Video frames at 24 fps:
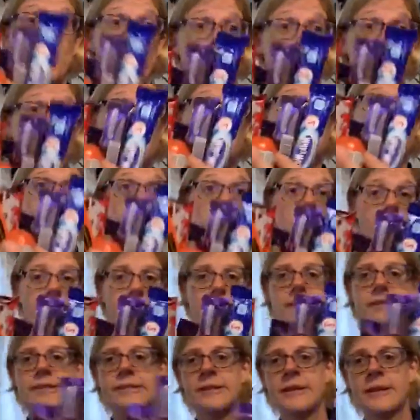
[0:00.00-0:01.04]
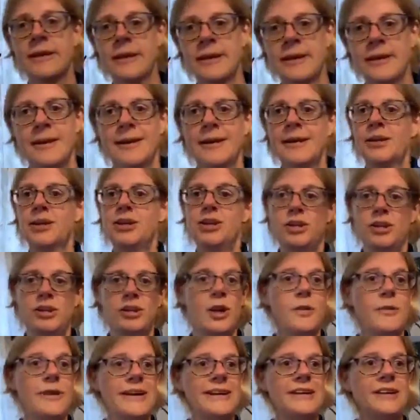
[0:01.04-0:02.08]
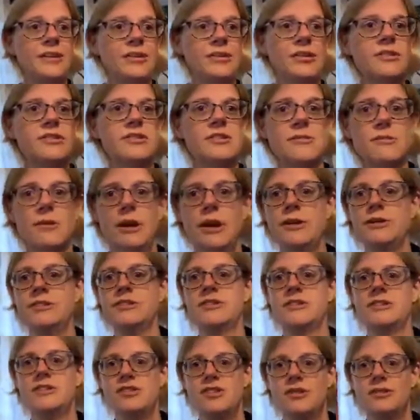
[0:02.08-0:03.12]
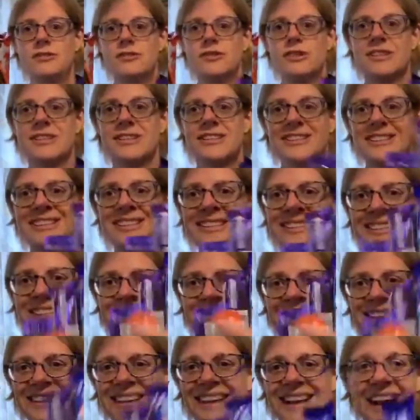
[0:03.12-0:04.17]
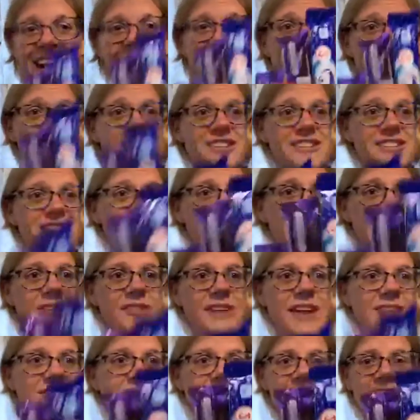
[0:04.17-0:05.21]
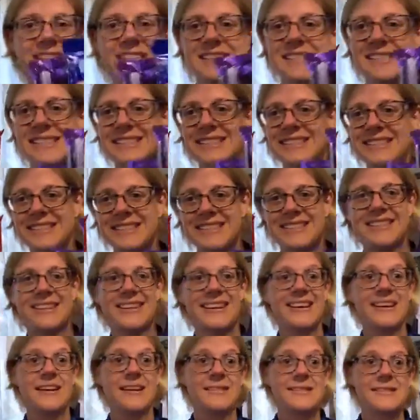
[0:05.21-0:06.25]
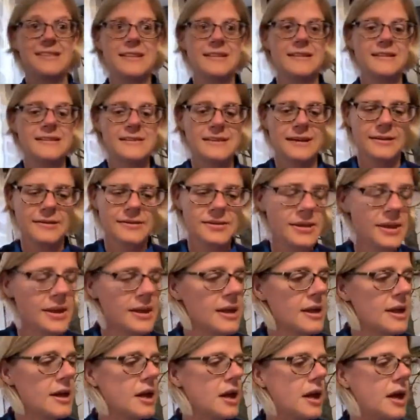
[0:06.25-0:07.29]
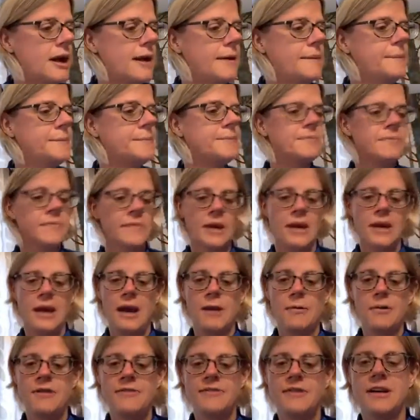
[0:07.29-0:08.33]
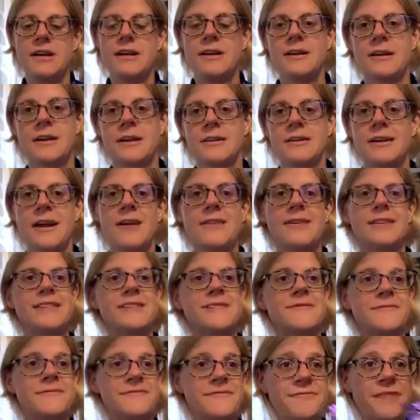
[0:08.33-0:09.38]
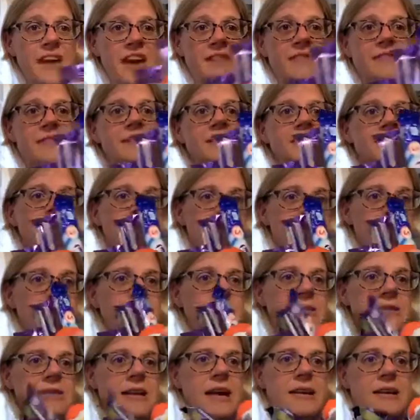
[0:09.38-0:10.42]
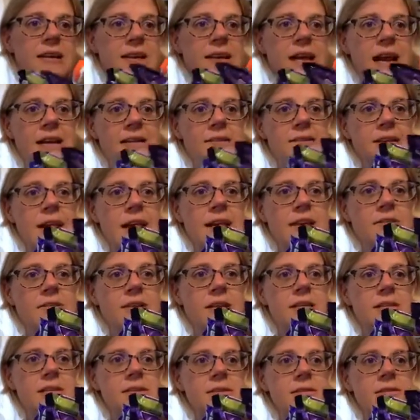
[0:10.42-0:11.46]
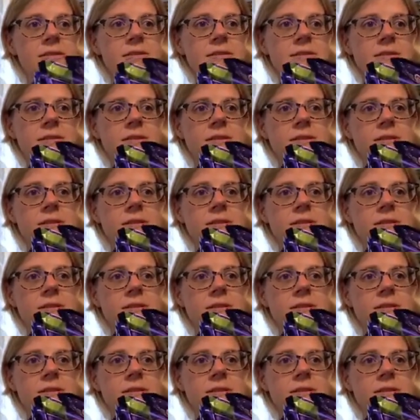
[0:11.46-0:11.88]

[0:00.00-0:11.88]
all the chocolates going across the road to the children. Hey children, have cavities. Can't stay in this house. However, there is 57% less calories